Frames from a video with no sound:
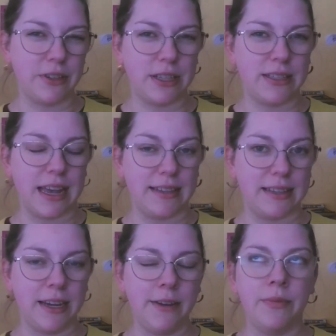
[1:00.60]
for this
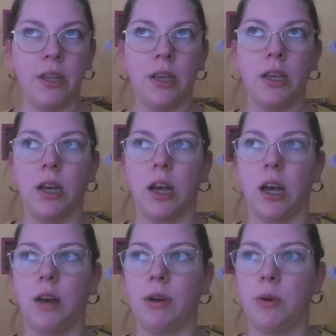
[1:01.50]
essay.
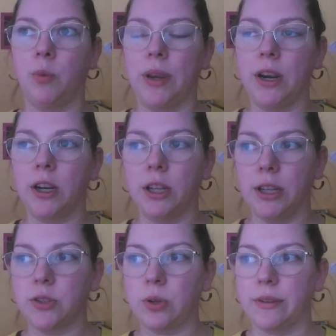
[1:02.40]
We are going
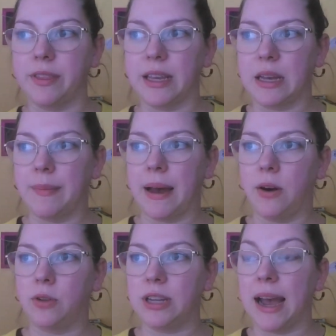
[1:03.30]
to sort of think
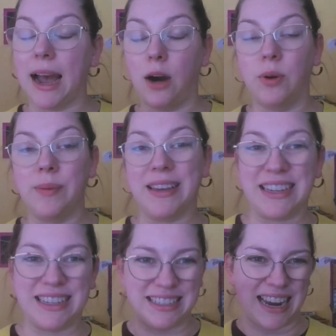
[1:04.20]
about how we might
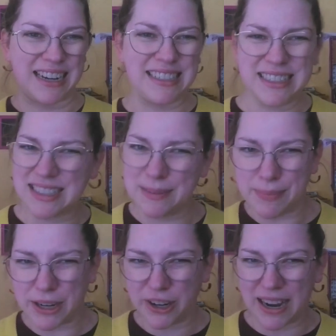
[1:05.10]
connect it to some
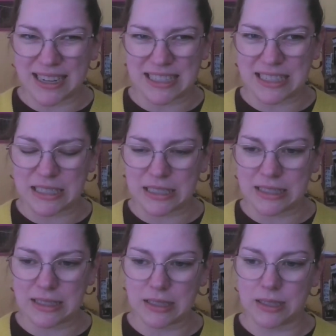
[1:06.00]
bigger
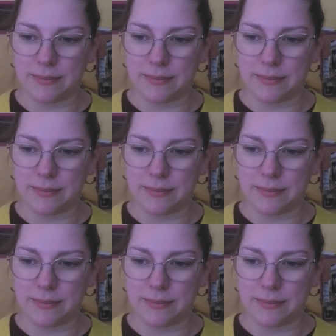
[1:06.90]
ideas,